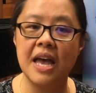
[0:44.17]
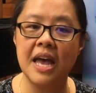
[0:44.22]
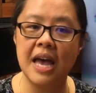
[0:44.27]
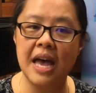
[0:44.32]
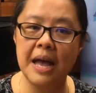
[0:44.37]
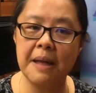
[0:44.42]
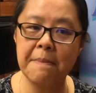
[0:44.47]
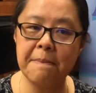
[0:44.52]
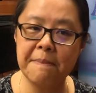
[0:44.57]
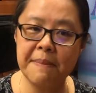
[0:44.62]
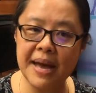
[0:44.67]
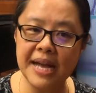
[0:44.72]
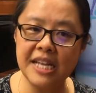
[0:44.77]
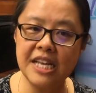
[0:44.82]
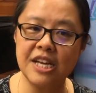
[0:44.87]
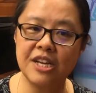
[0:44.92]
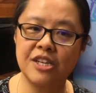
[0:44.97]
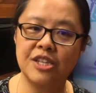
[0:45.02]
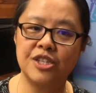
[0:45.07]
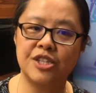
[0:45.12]
and many
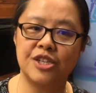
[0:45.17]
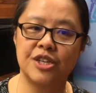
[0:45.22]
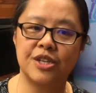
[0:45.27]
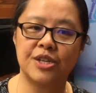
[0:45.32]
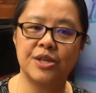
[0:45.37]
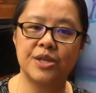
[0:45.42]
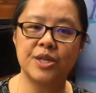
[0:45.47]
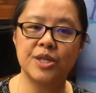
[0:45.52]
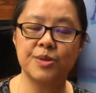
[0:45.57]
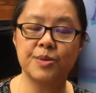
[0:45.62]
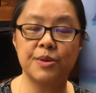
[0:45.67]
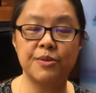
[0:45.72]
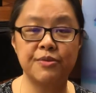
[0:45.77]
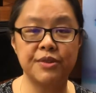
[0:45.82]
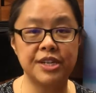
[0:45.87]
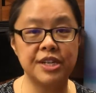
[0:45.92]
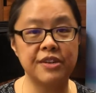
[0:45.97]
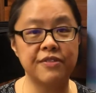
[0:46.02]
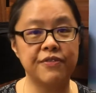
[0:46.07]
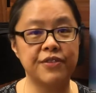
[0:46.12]
concertos were
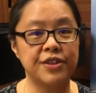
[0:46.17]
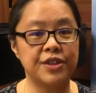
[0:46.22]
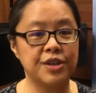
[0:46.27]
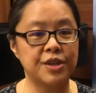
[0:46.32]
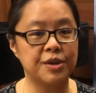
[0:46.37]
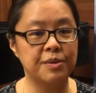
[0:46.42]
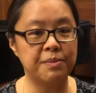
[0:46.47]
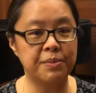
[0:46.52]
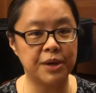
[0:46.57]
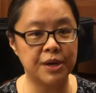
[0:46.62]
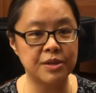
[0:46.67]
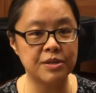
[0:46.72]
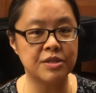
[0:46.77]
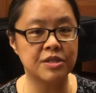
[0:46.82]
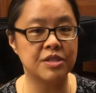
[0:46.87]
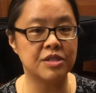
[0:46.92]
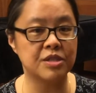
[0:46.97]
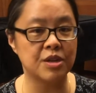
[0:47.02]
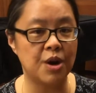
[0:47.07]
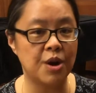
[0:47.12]
written for the
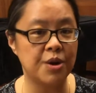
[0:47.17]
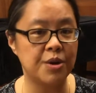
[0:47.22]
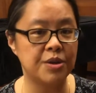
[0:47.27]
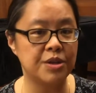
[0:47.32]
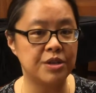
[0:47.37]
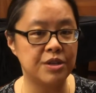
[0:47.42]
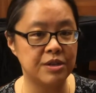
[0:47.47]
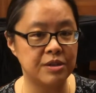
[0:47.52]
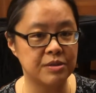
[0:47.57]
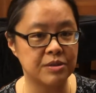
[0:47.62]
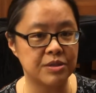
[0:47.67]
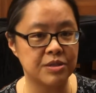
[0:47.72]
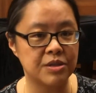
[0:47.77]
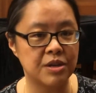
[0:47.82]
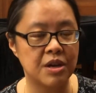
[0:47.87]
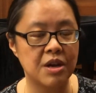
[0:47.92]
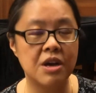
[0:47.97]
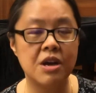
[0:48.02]
composer's own use.